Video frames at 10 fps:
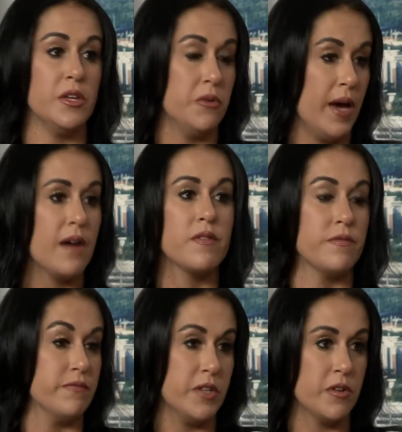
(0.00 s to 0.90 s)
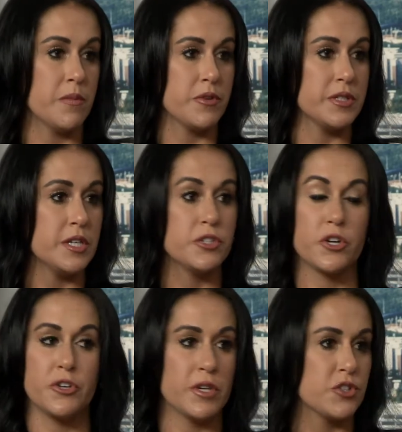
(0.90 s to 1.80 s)
You have, you know, the procedure.
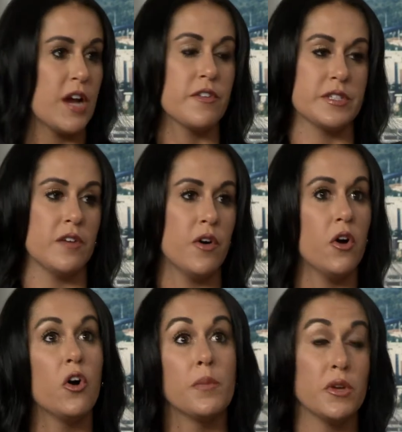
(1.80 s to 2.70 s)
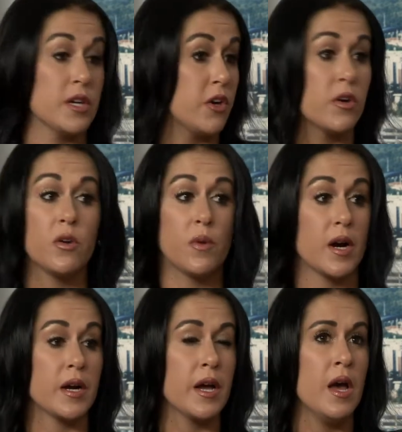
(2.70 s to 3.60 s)
You could drive yourself home. You could go to
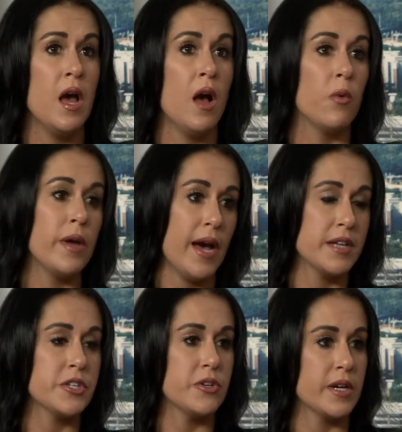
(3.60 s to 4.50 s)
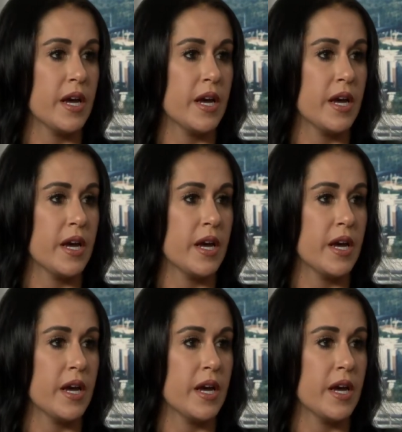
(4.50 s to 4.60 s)
work. We ask you to